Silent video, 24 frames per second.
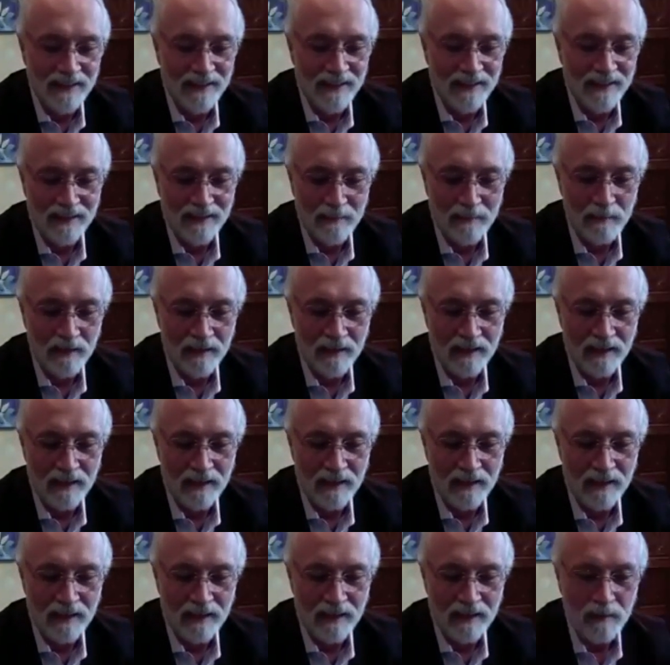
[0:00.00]
ability
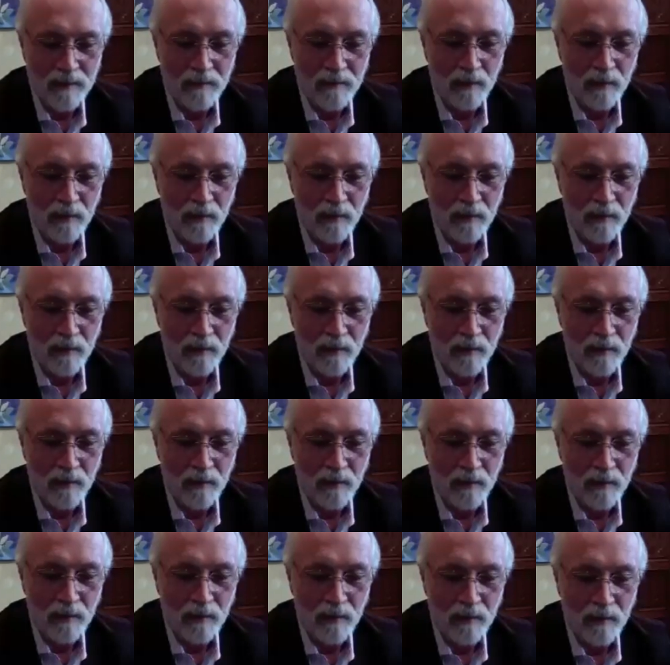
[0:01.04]
to move forward. And
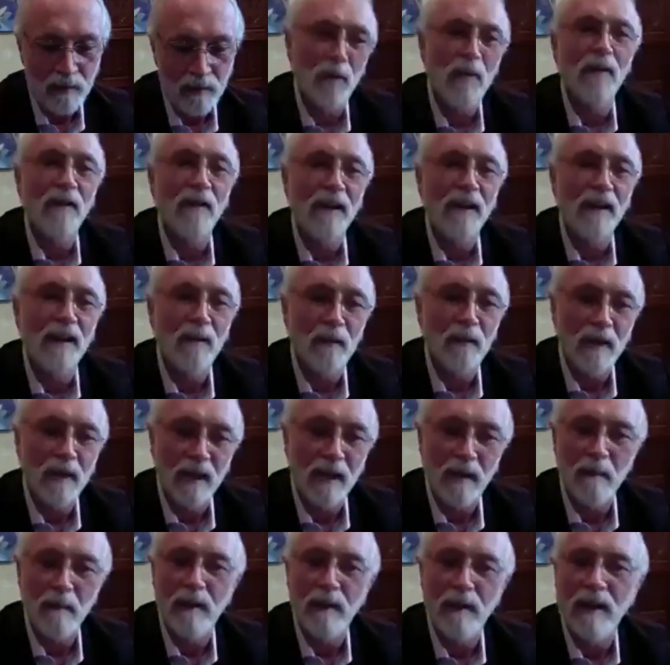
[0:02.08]
so here we are again. We
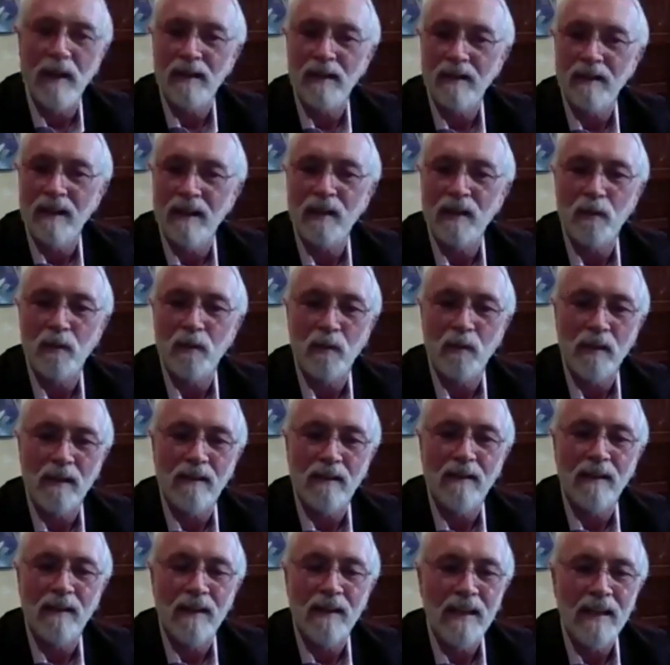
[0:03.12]
got it passed last week,
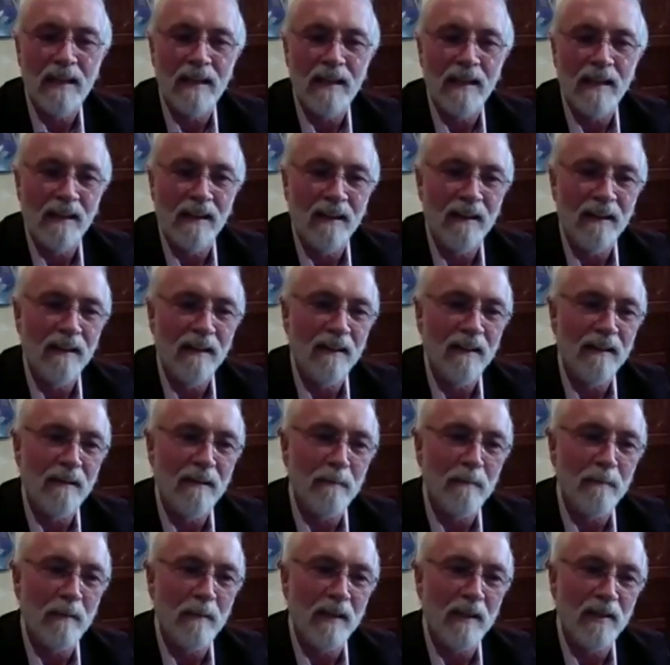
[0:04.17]
and
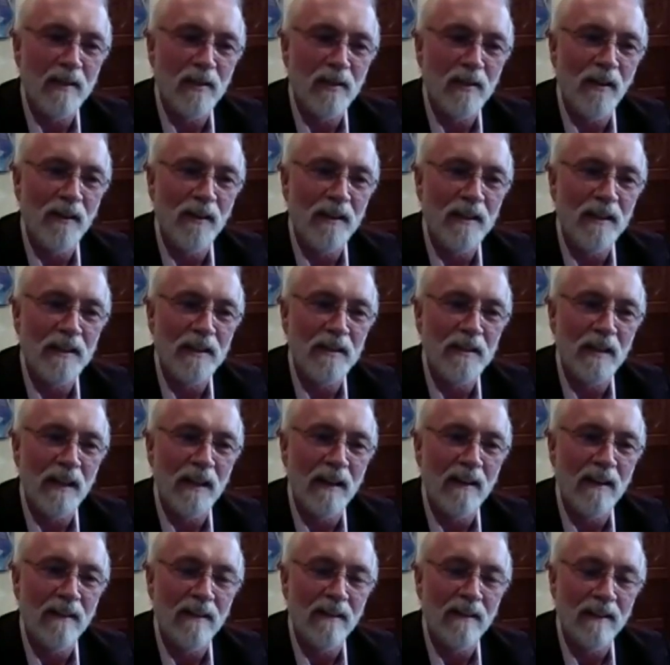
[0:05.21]
it's on to the
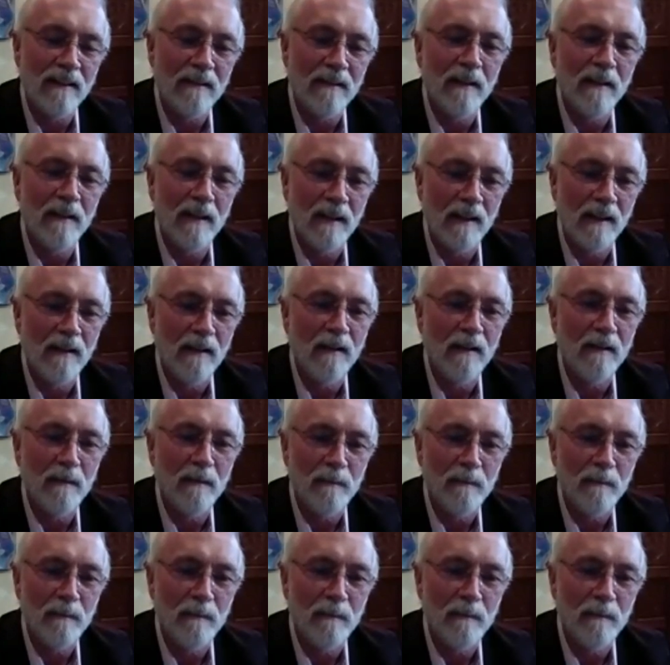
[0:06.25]
Senate, and
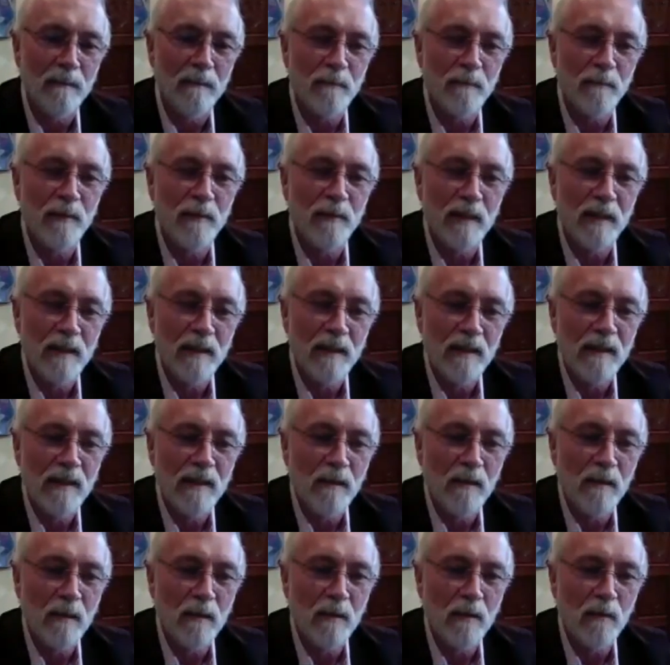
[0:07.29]

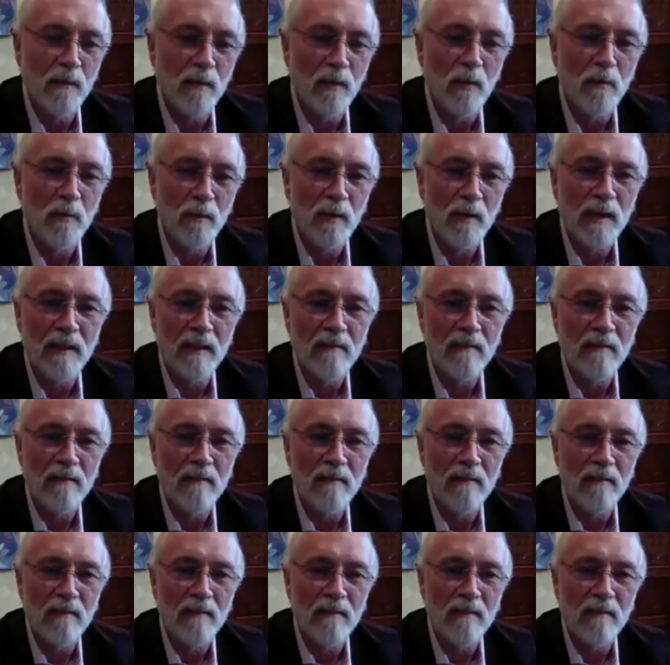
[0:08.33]
we're hoping we can